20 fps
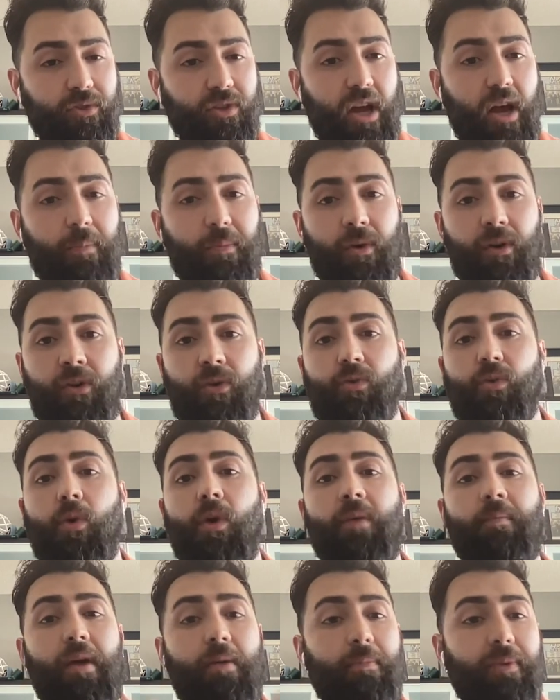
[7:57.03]
shopper and
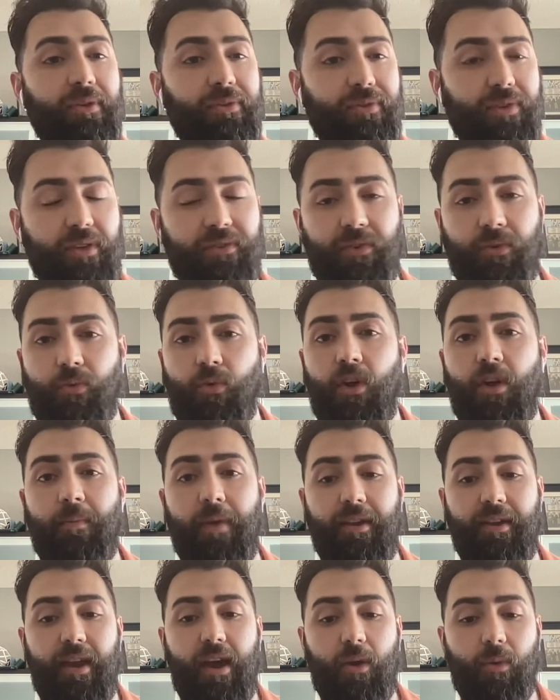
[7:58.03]
growing my business and growing
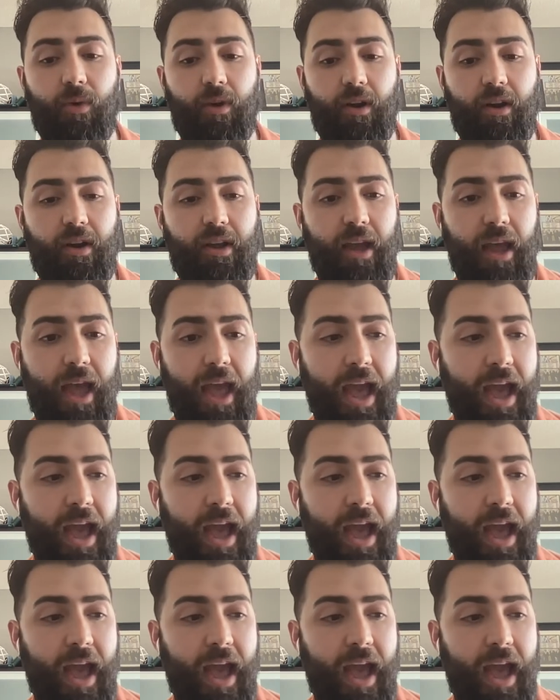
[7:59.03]
my network.